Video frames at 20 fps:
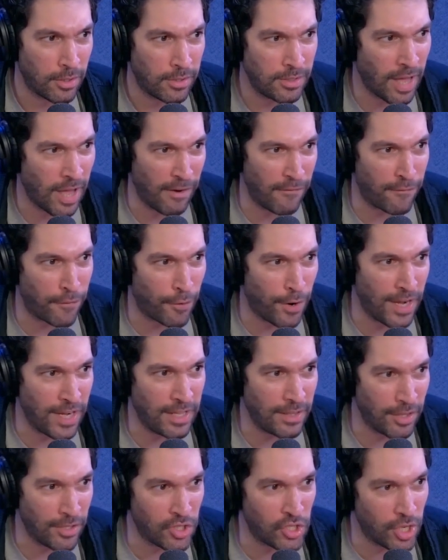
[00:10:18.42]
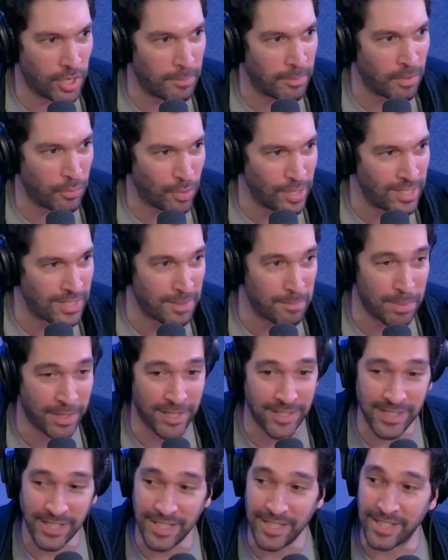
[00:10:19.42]
not for any legitimate reason,
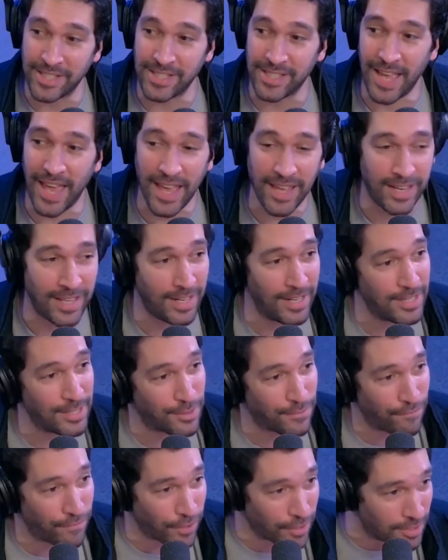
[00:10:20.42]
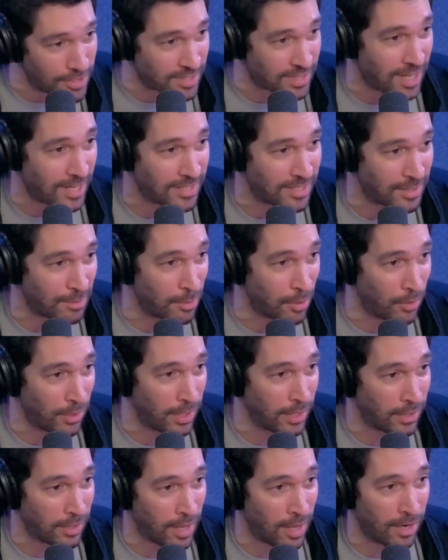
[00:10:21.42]
because he said in his first
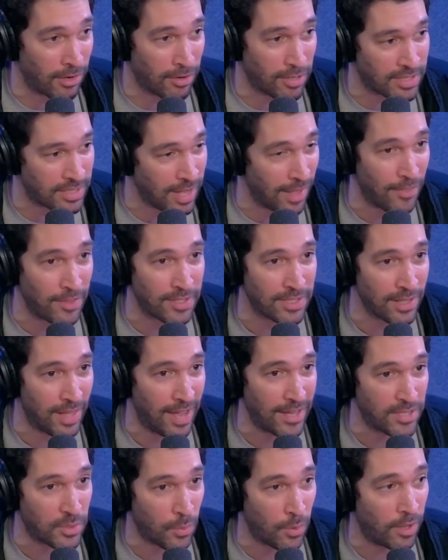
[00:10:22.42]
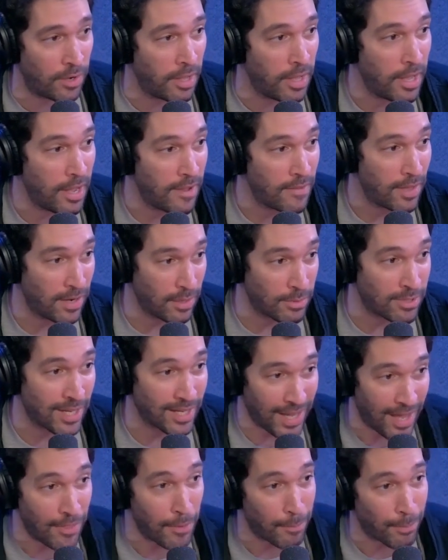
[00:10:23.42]
testimony in Congress, not this last one, that he was
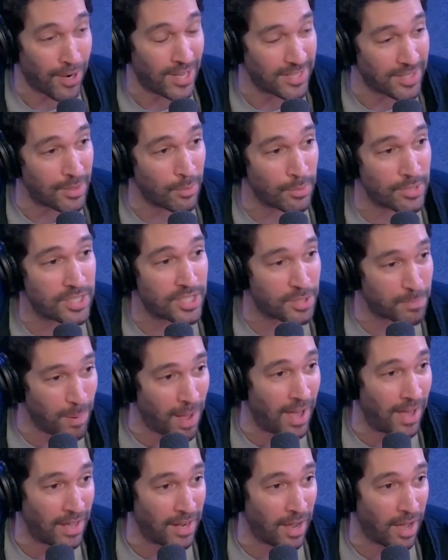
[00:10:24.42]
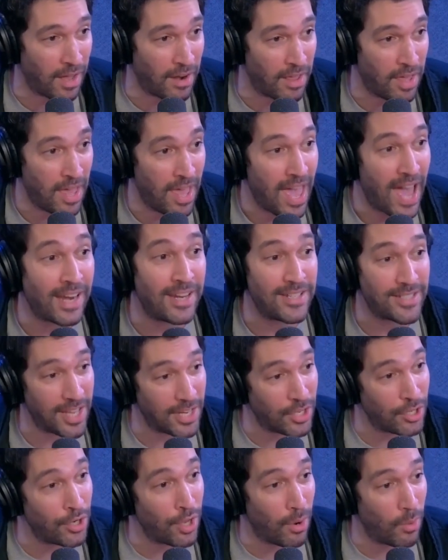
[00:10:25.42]
like, yeah, the president was spied on. And he
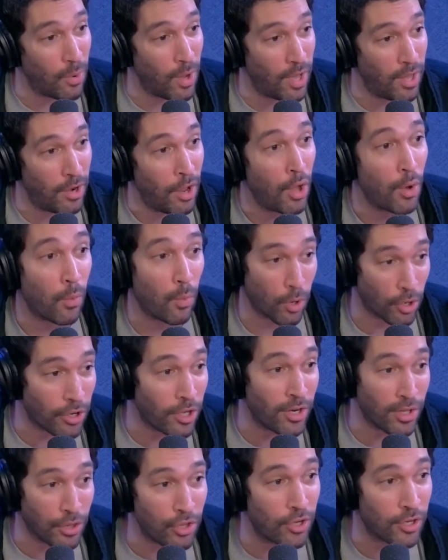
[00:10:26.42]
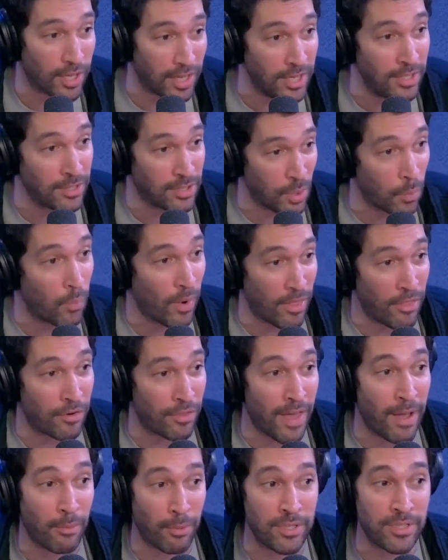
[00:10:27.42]
said, you know what? We're going to look into whether
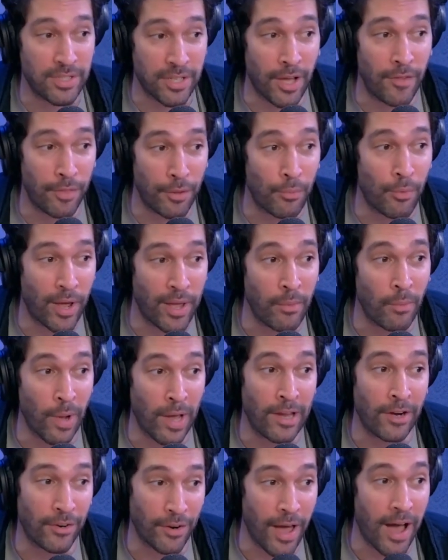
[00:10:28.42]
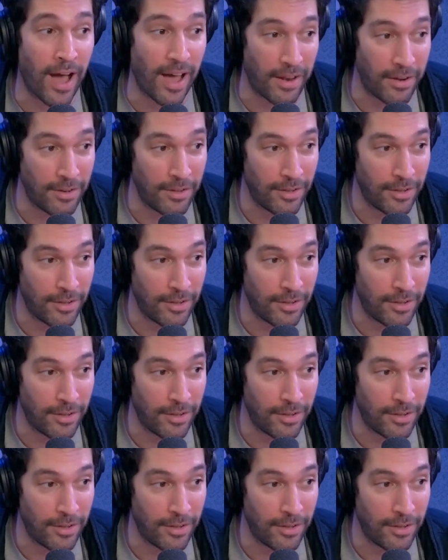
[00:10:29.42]
that was done the right way or not.